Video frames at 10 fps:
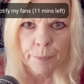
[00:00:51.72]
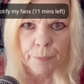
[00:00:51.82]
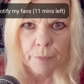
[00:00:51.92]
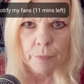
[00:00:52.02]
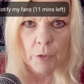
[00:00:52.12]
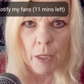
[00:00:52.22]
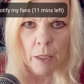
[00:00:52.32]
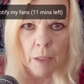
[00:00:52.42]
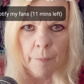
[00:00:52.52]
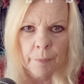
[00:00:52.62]
Okay.
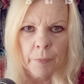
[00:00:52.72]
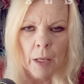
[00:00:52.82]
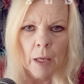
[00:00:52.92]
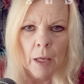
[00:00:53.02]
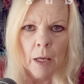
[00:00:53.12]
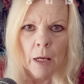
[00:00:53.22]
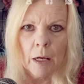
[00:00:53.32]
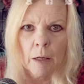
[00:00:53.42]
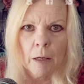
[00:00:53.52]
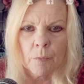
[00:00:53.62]

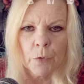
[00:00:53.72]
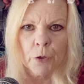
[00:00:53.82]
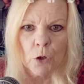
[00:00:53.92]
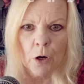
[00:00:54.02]
We are not